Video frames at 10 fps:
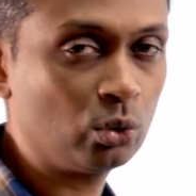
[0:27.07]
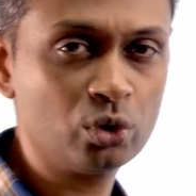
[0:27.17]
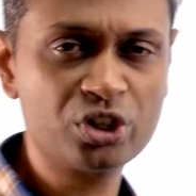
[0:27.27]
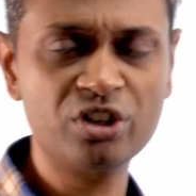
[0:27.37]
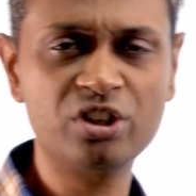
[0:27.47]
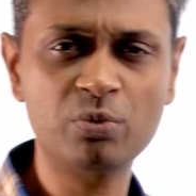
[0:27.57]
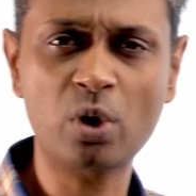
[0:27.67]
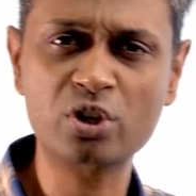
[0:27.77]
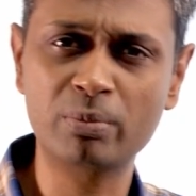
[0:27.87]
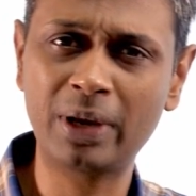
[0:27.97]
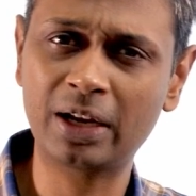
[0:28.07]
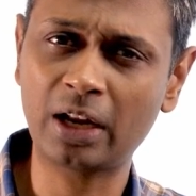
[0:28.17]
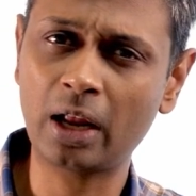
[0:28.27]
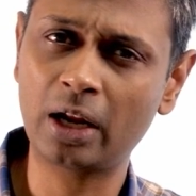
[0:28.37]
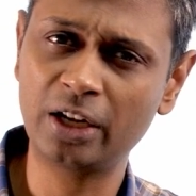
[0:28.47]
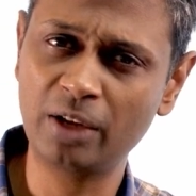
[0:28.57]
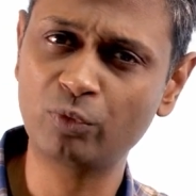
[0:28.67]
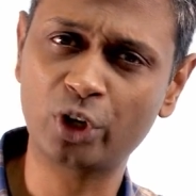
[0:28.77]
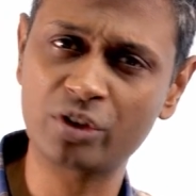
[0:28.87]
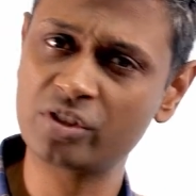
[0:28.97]
role. She, she wants to make a name
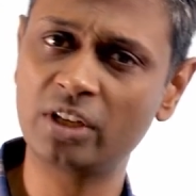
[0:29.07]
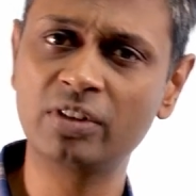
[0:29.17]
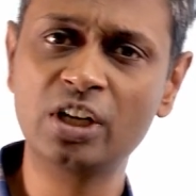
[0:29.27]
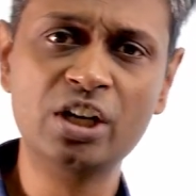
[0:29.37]
for herself.